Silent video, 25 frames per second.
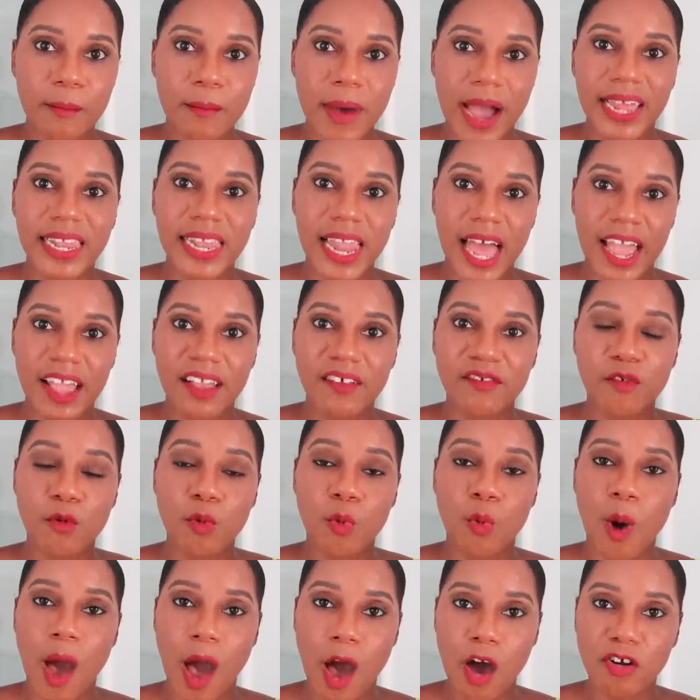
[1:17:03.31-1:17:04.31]
my life
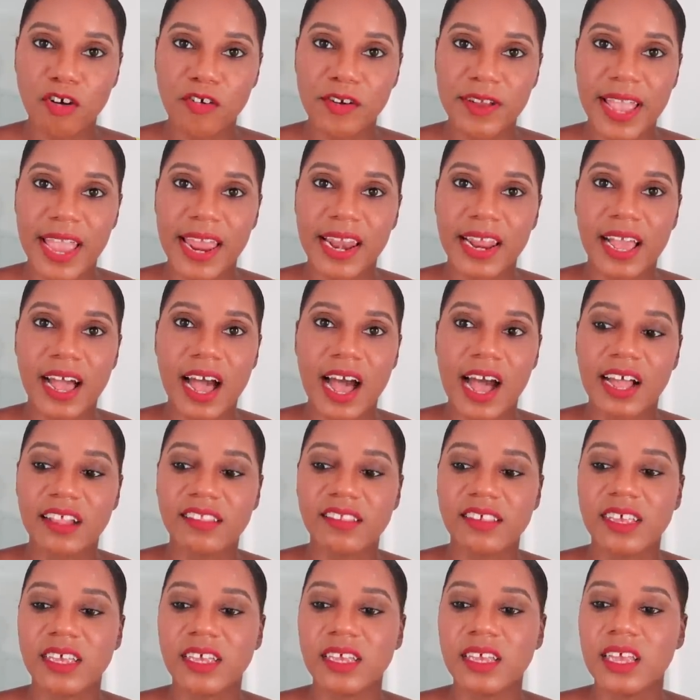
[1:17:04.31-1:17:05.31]
while creating
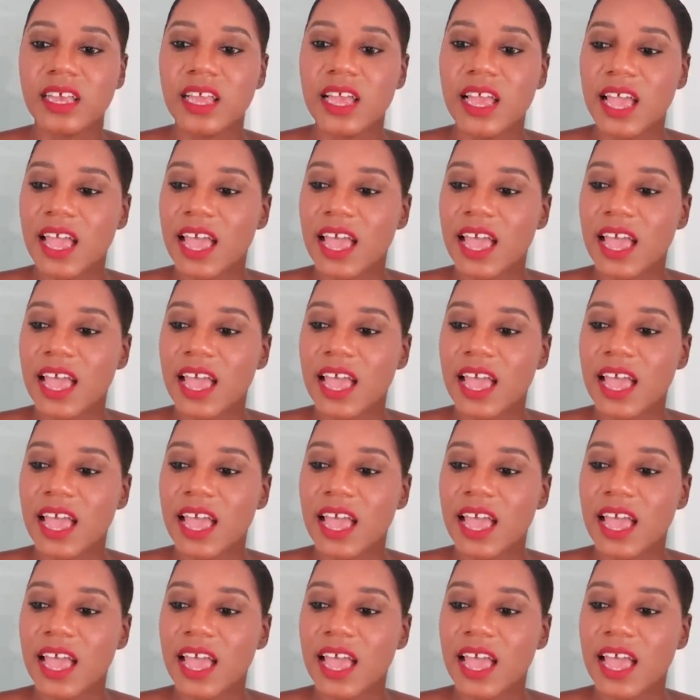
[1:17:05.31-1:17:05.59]
content,